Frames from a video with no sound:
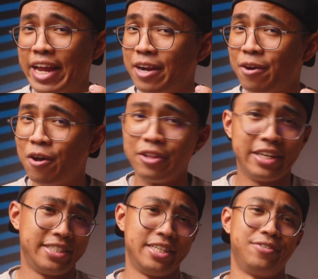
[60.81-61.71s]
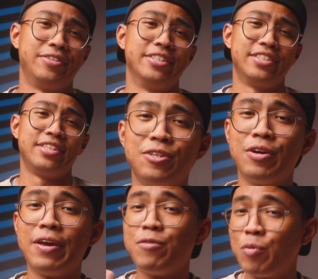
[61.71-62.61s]
and all the accessories. So
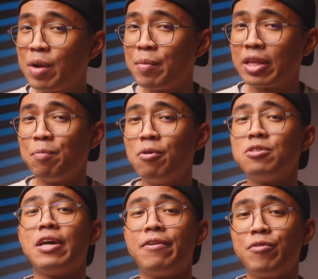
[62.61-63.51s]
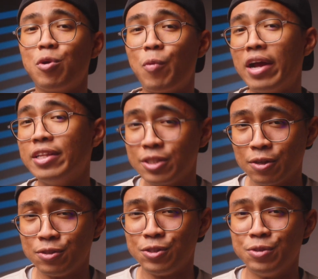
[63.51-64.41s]
if you want to make the most out of your Wireless Go
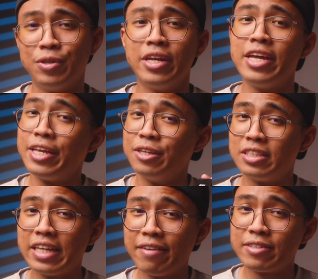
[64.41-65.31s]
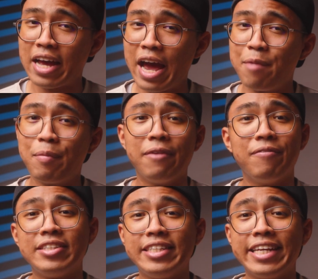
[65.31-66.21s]
2, you'll save time by
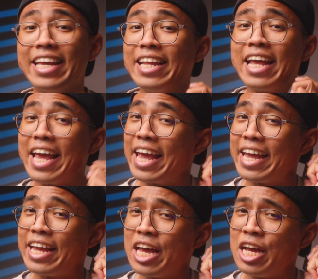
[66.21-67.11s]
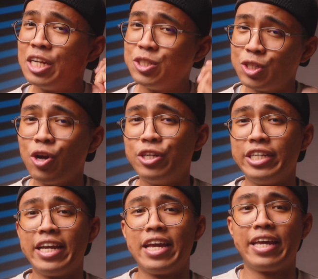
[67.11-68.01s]
investing in a
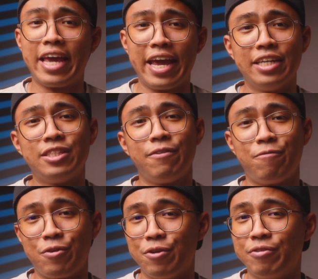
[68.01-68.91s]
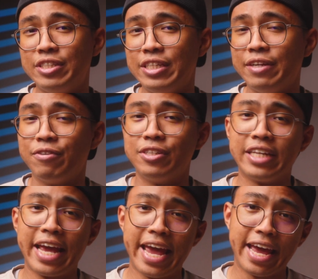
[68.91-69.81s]
charging case for your receivers
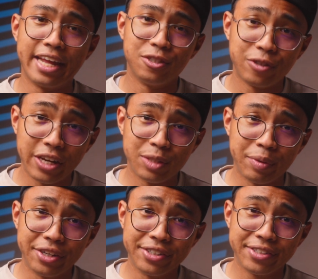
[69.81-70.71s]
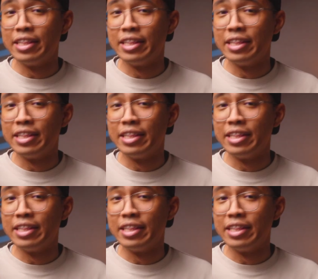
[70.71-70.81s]
and transmitters.